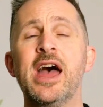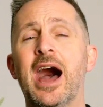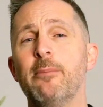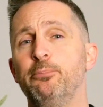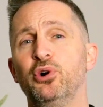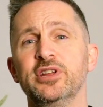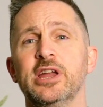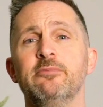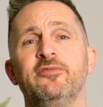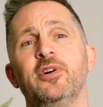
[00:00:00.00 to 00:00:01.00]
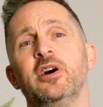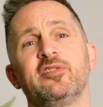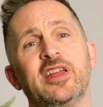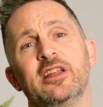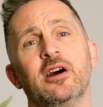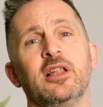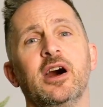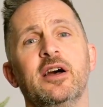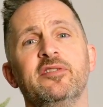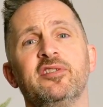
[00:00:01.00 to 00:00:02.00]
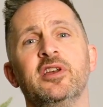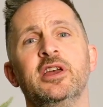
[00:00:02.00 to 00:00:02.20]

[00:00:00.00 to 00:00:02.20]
and putting Him first in our lives.